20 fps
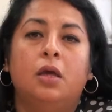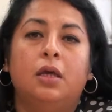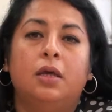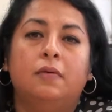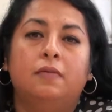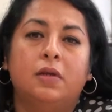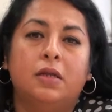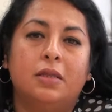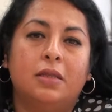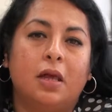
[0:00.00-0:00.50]

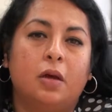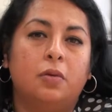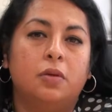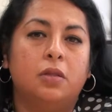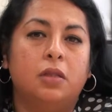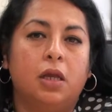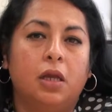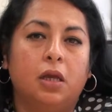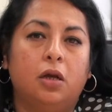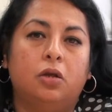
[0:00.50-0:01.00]
Even as I
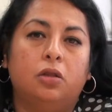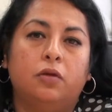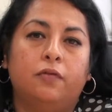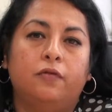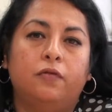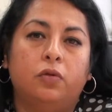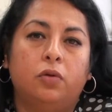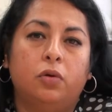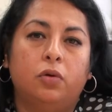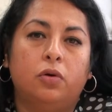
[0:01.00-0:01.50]
was laying on the
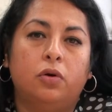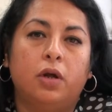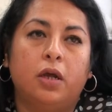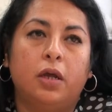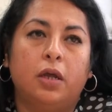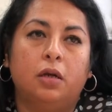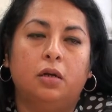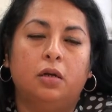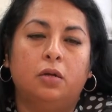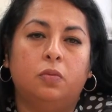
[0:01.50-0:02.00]
floor,
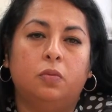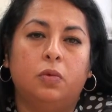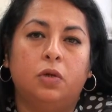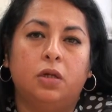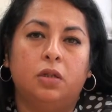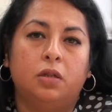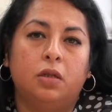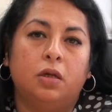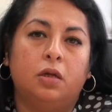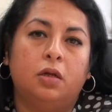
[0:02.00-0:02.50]
and one
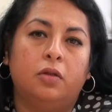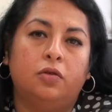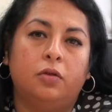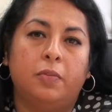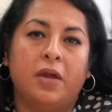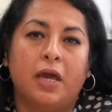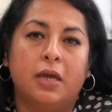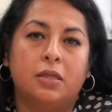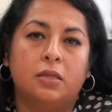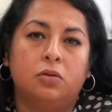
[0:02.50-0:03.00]
of the other
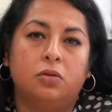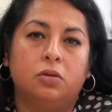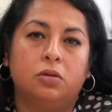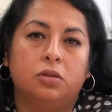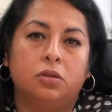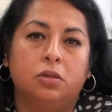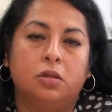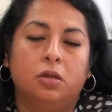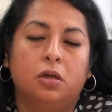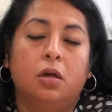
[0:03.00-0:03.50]
passengers